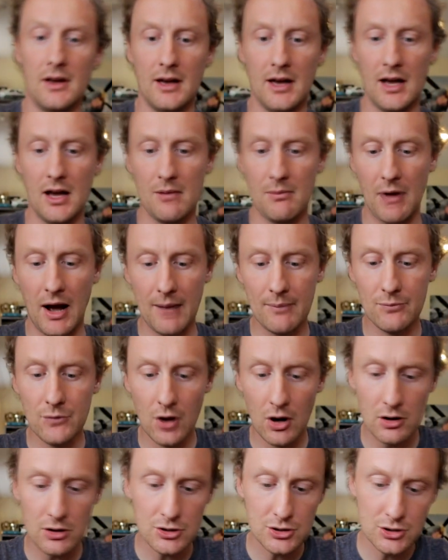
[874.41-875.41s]
I'm
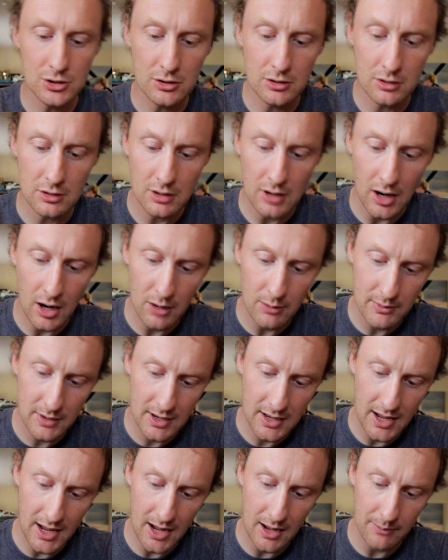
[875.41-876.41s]
not sure how
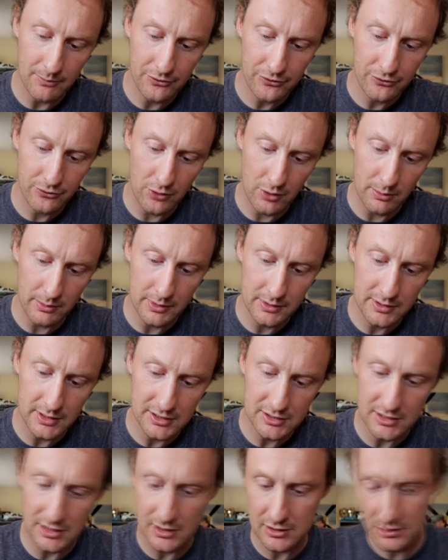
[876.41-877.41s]
many amps forward
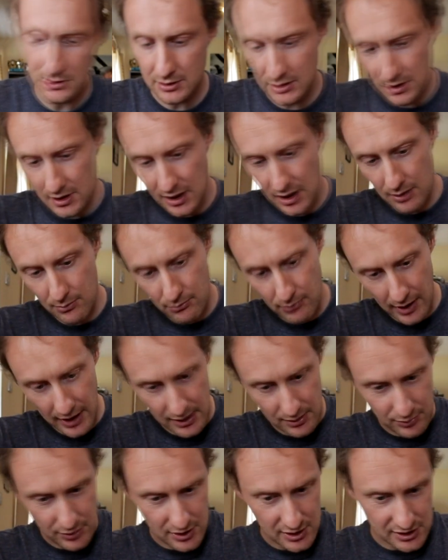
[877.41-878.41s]
this is. It
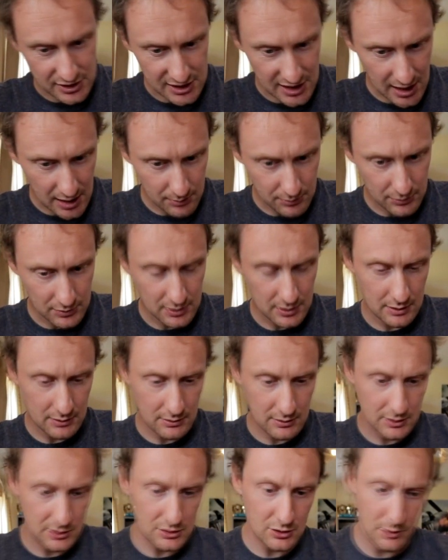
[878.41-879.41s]
might be the same,
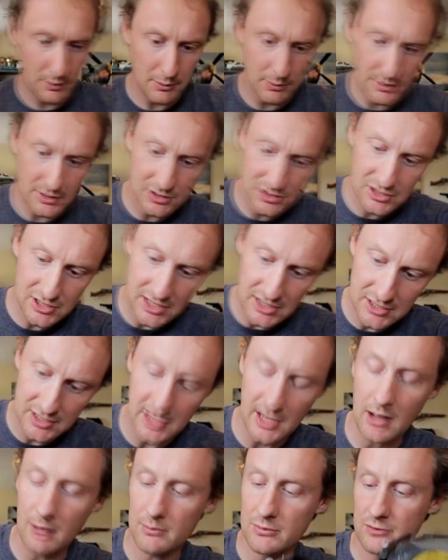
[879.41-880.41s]
because the Hobbywing's
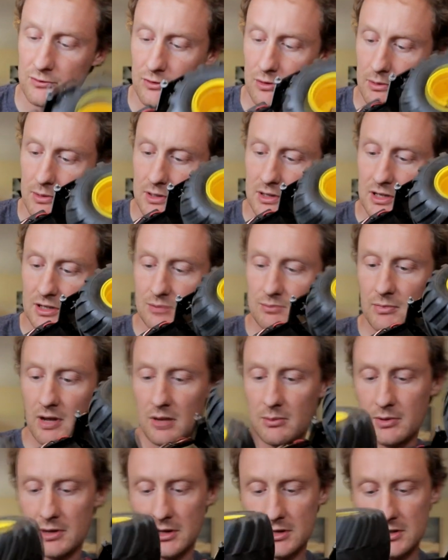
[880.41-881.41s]
60 amps forward, this
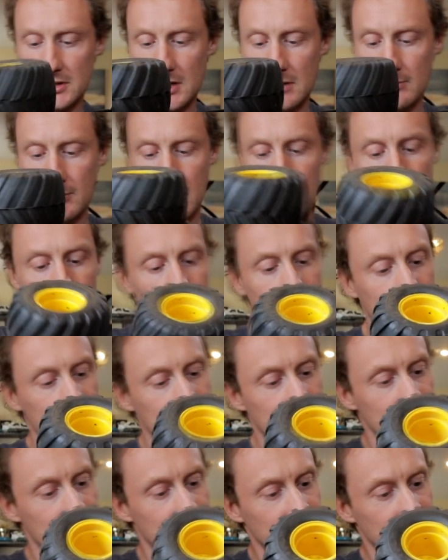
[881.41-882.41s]
might be the same, but it
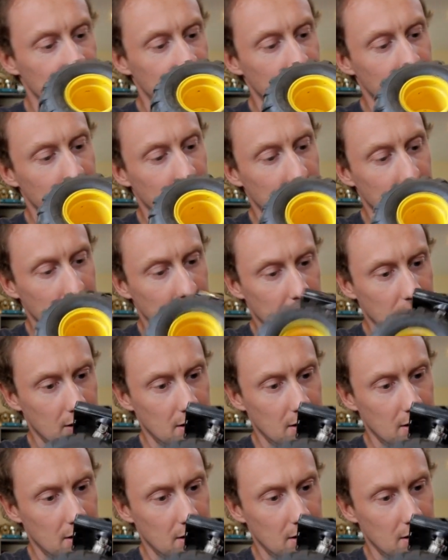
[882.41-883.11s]
doesn't say anywhere.